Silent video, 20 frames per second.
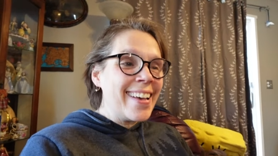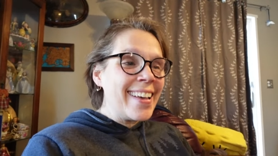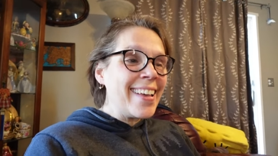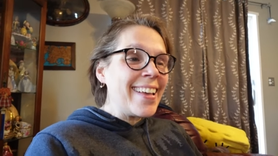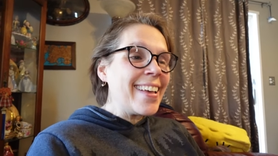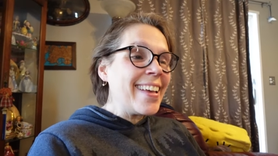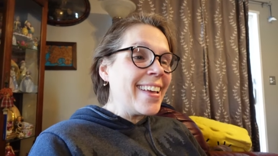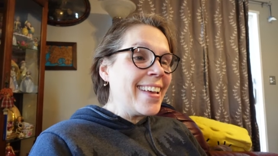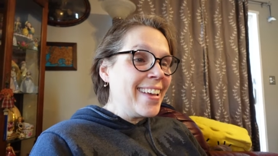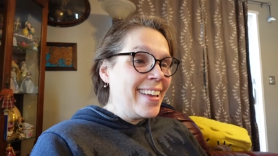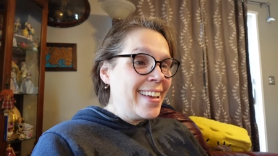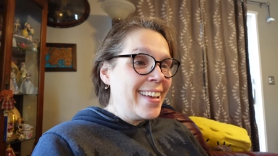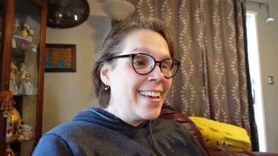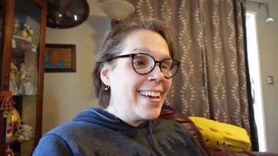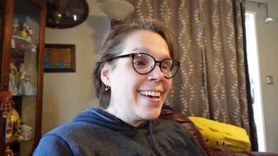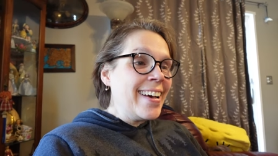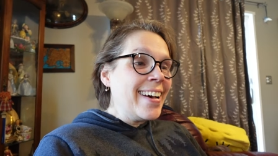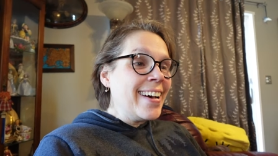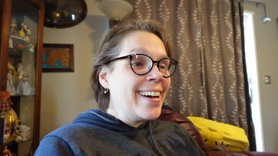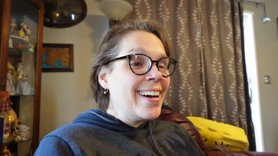God.
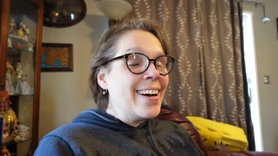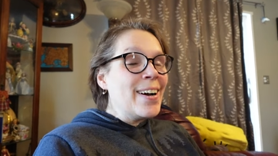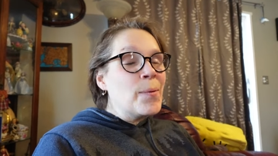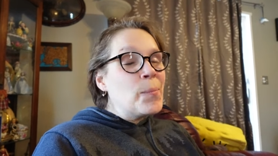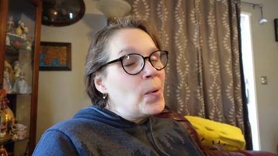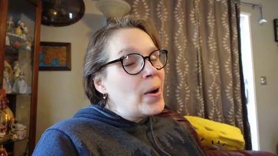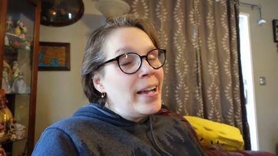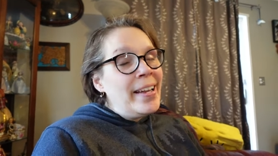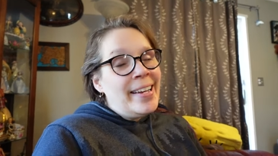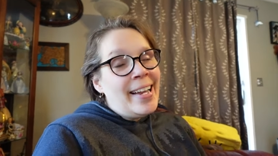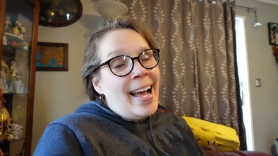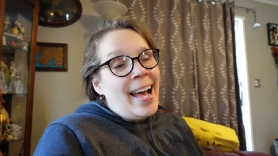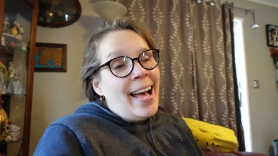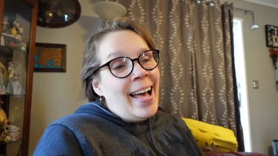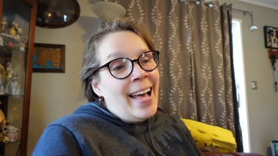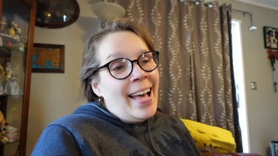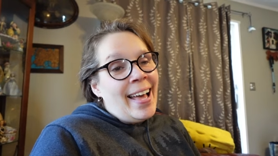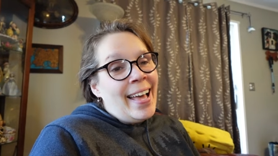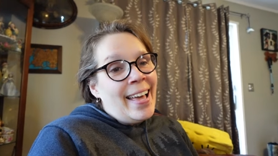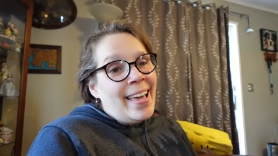Why
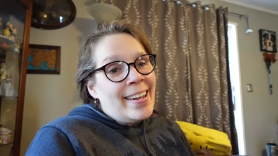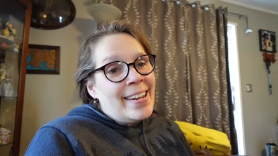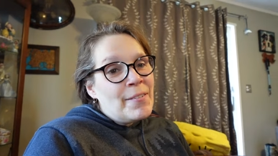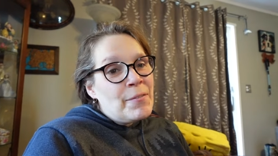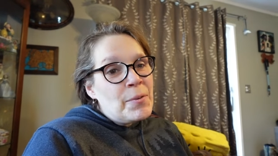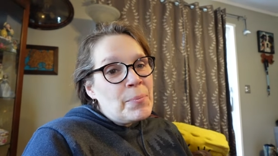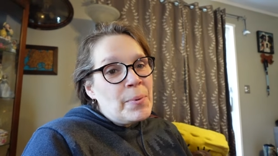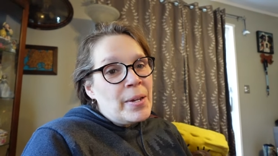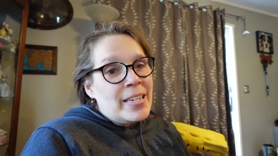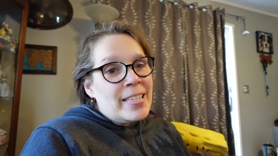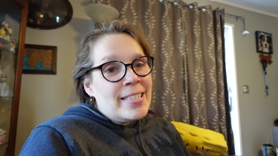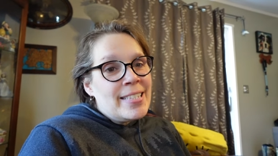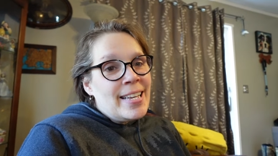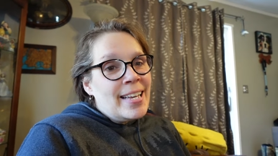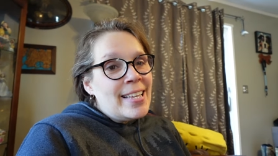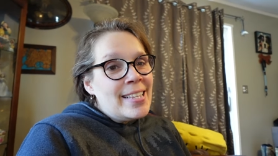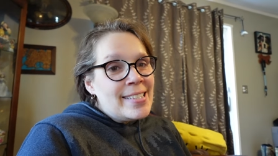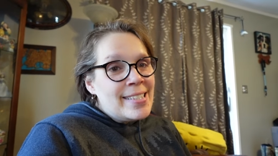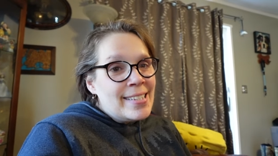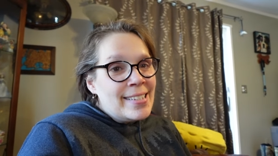not? Everybody does